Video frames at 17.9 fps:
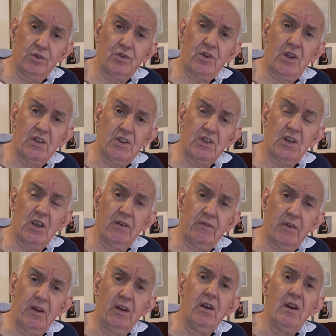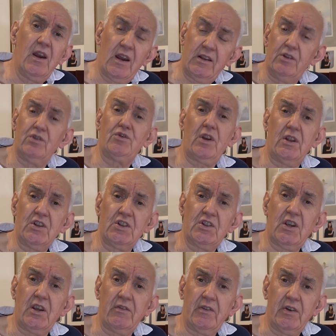transceiver and the
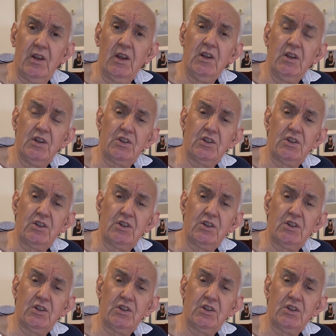transceiver.